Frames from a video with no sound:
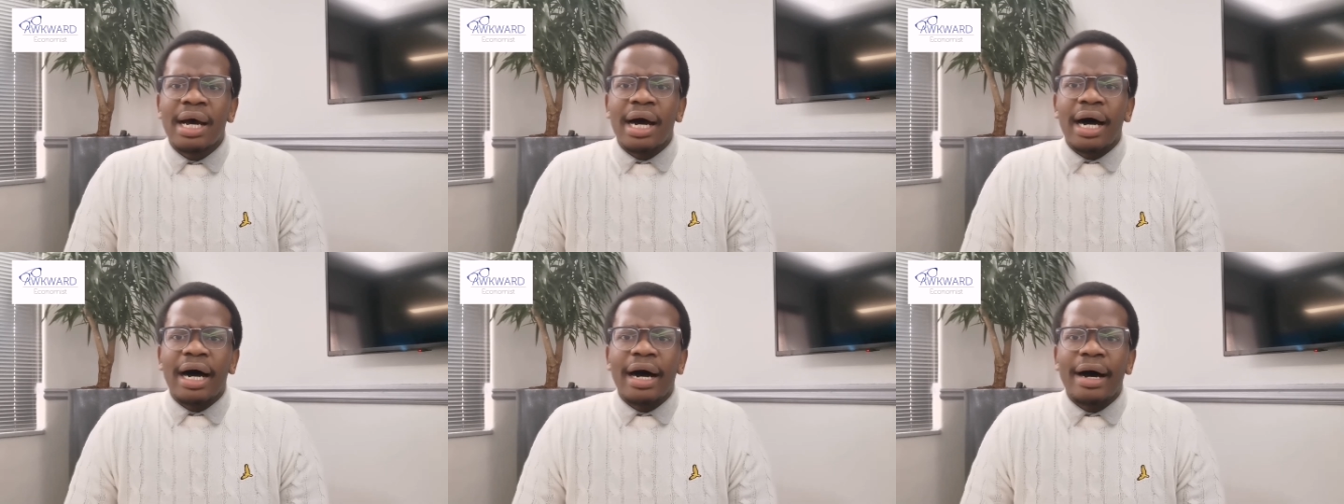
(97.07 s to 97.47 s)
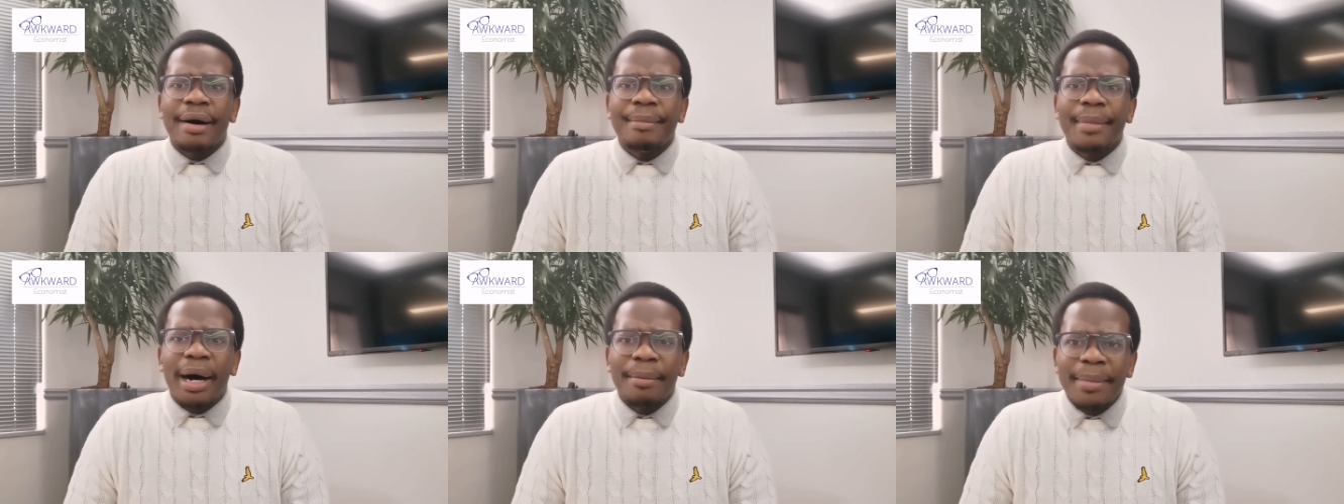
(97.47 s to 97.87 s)

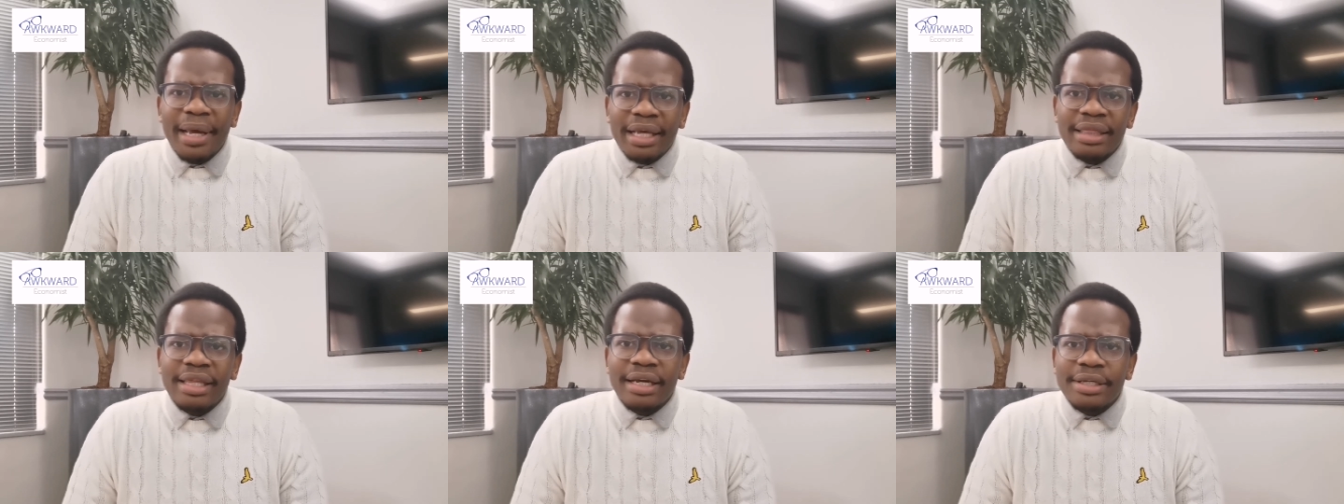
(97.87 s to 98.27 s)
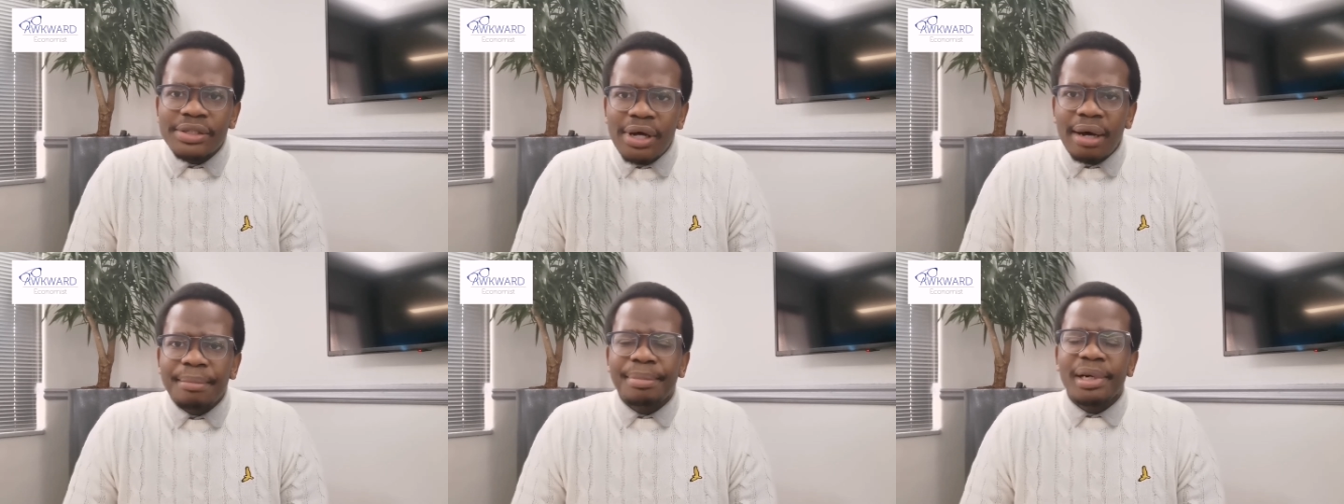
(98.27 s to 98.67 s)
I'll make the
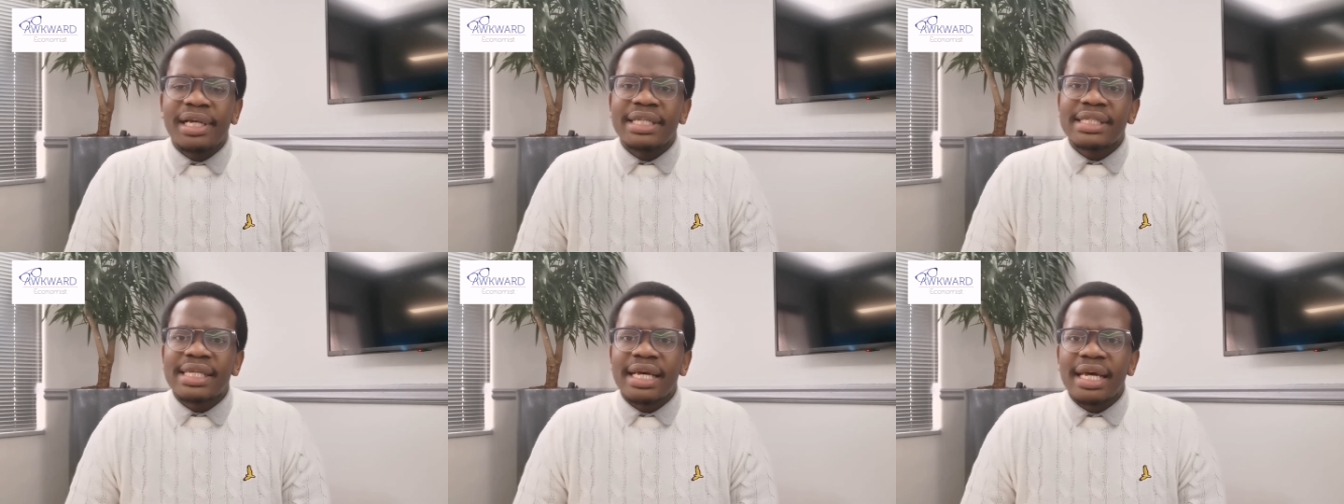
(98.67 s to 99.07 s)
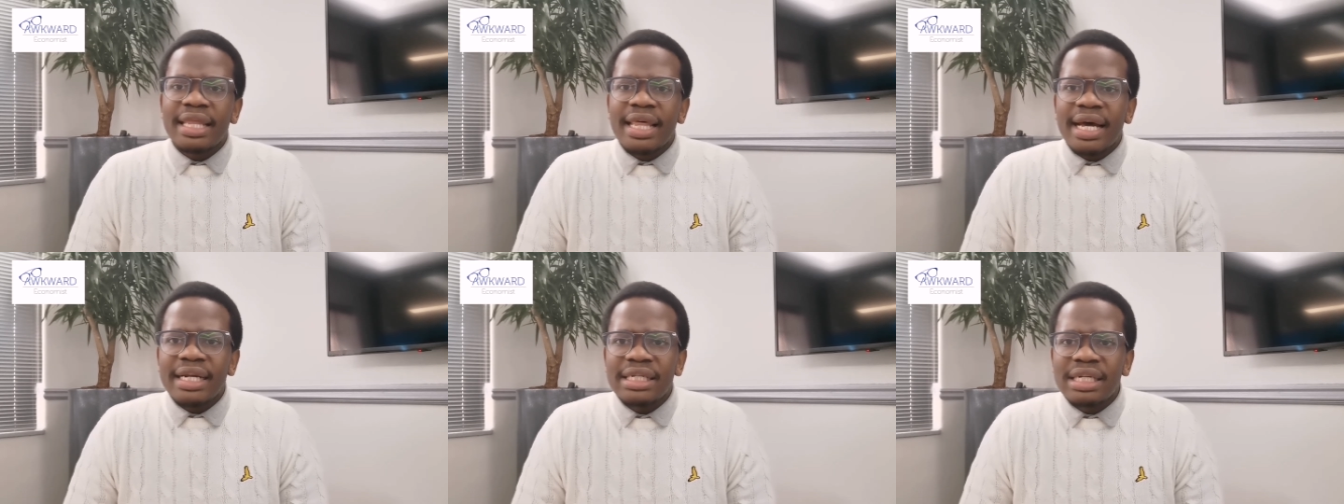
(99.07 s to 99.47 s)
example and say
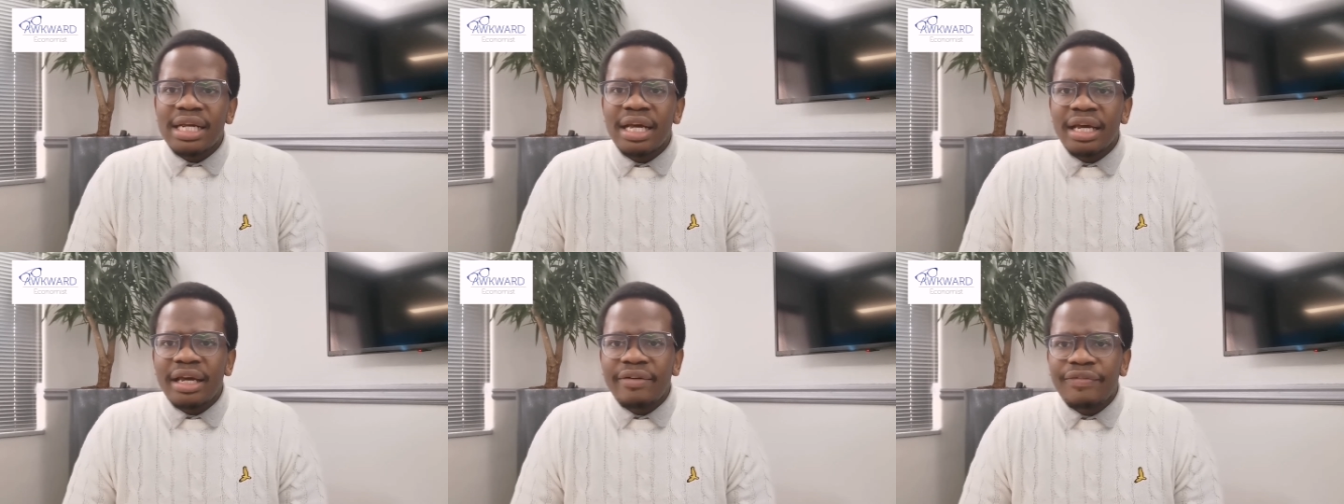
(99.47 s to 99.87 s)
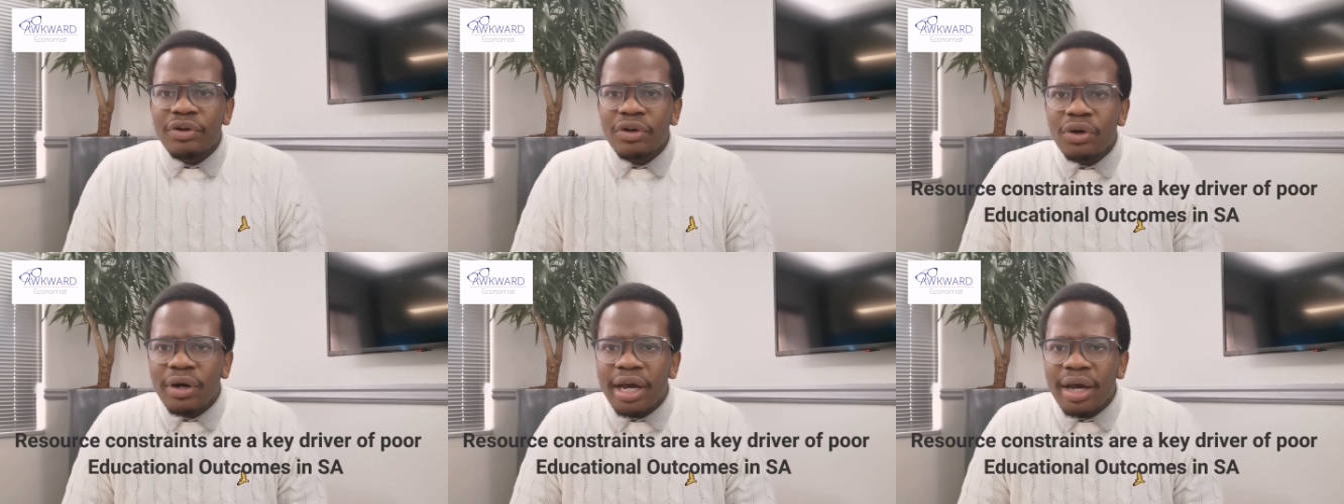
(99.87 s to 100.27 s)
that if
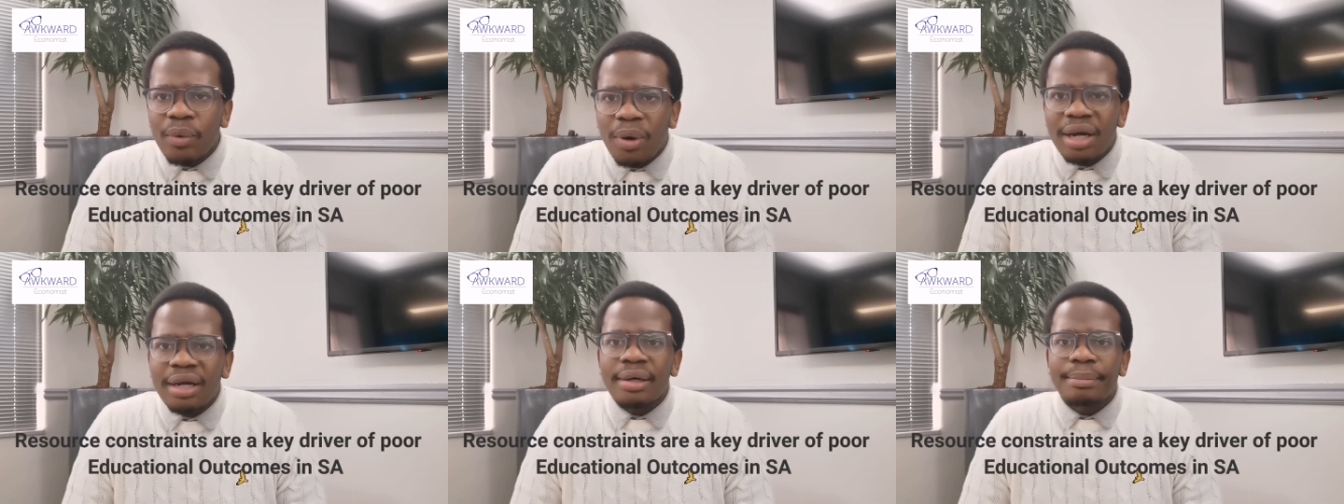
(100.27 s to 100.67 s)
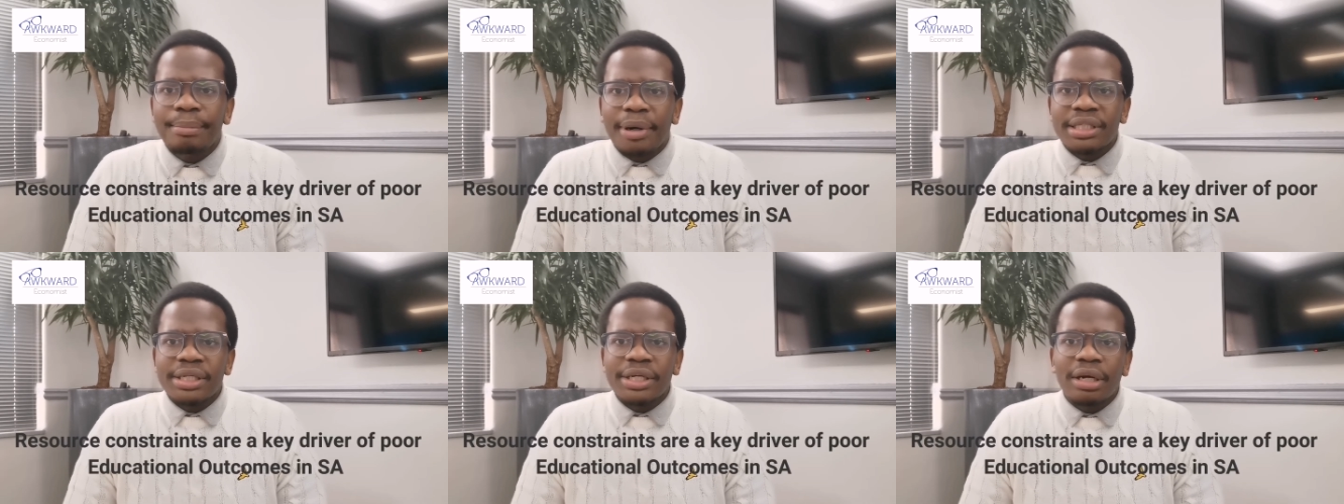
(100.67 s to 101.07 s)
you look at one
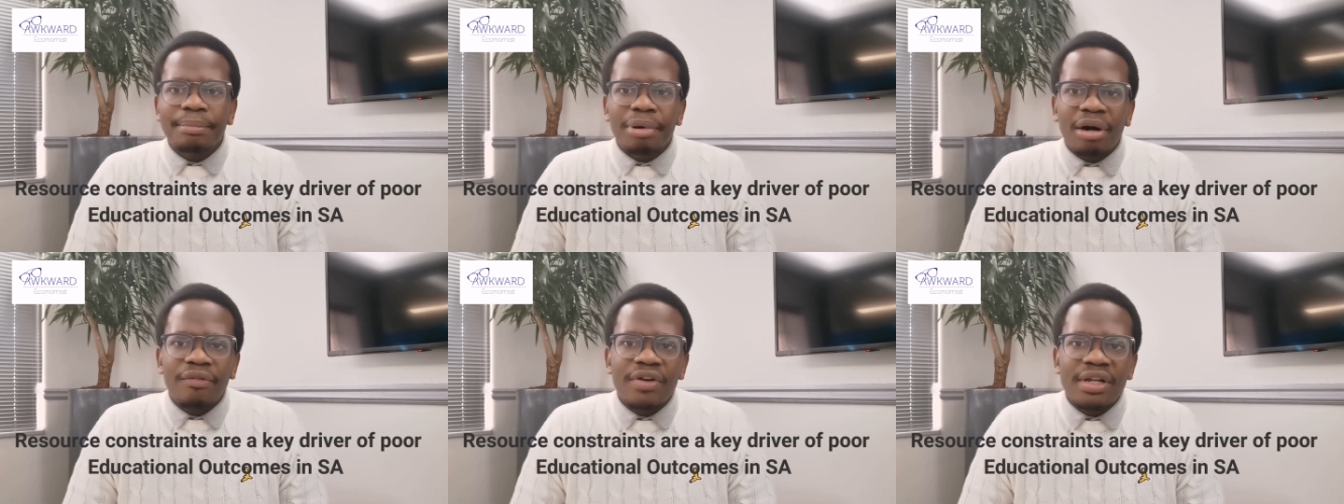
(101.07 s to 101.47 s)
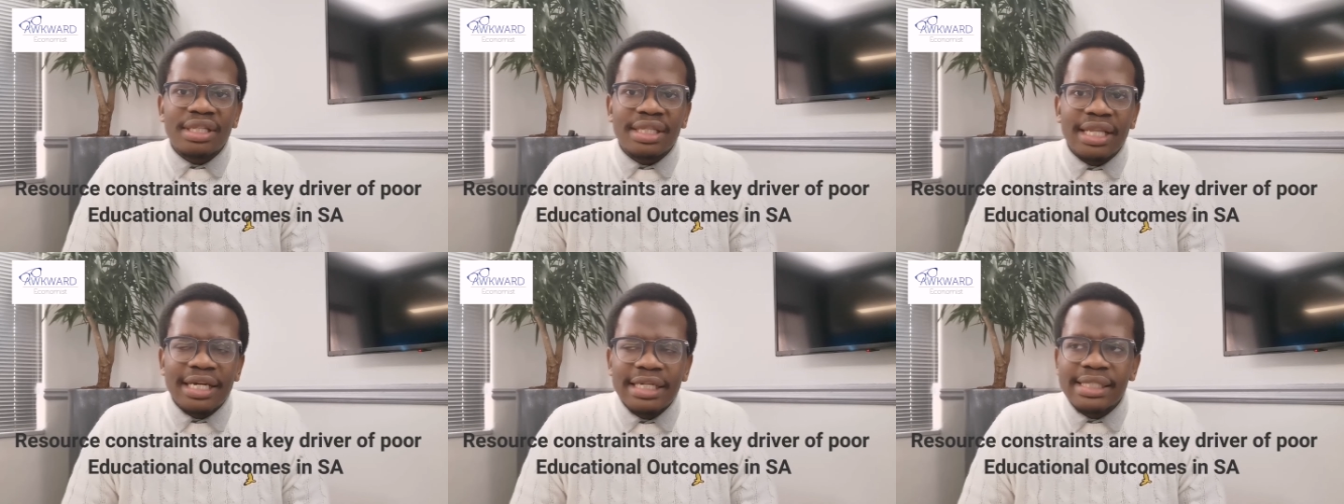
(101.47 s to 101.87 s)
particular
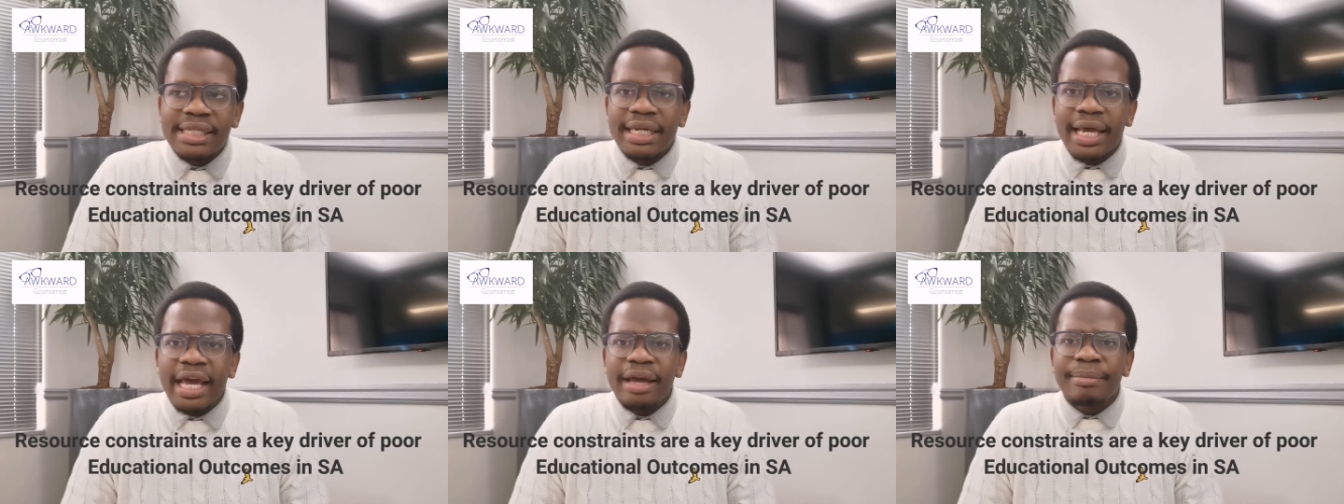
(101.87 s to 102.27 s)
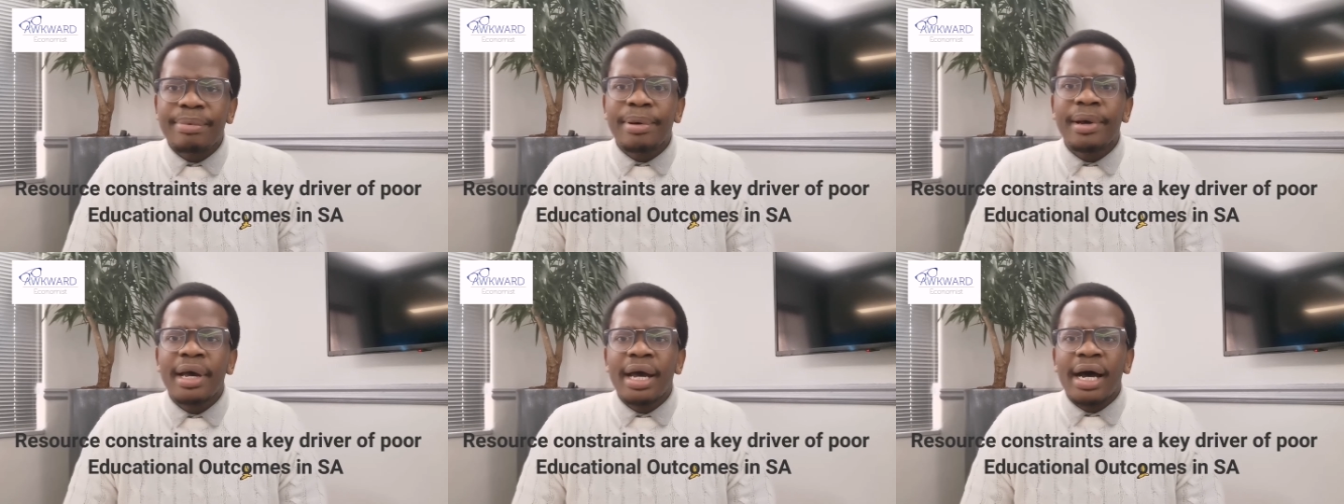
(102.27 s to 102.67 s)
province, the Eastern Cape,